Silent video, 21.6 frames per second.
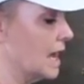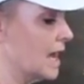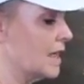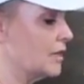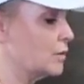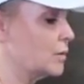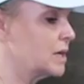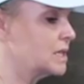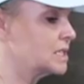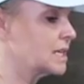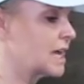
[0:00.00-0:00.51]
And
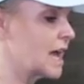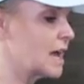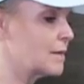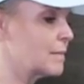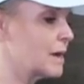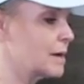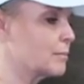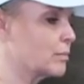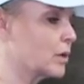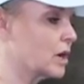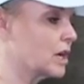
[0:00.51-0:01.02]
the reason I had
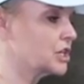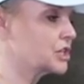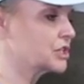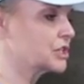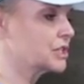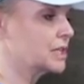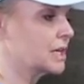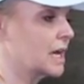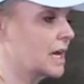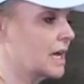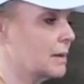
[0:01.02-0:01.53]
my
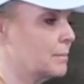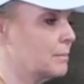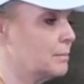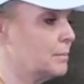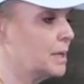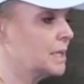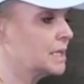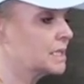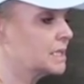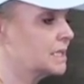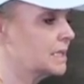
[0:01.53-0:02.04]
brush uh,
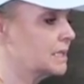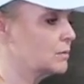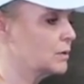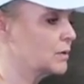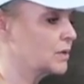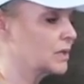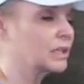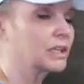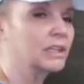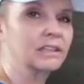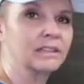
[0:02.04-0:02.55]
misted
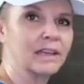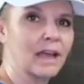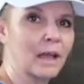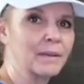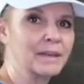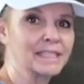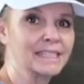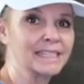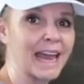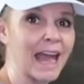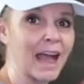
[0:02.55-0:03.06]
with a, I
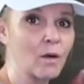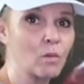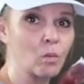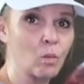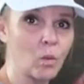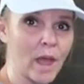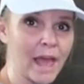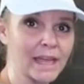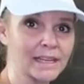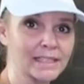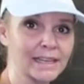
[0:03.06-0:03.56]
mean, it's
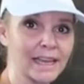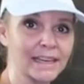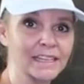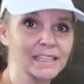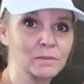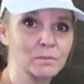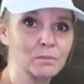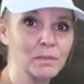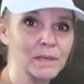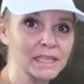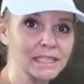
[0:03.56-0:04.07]
not wet, I
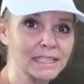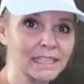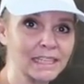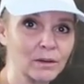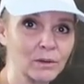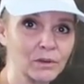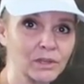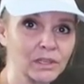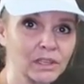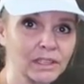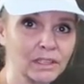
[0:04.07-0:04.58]
just misted
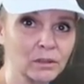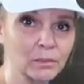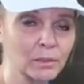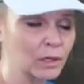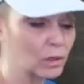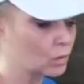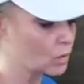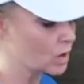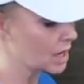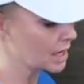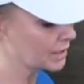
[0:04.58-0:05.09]
it with a little
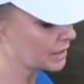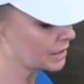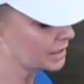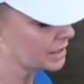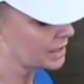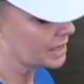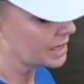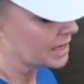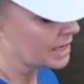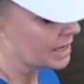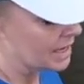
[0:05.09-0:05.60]
bit of
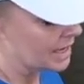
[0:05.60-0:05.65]
water.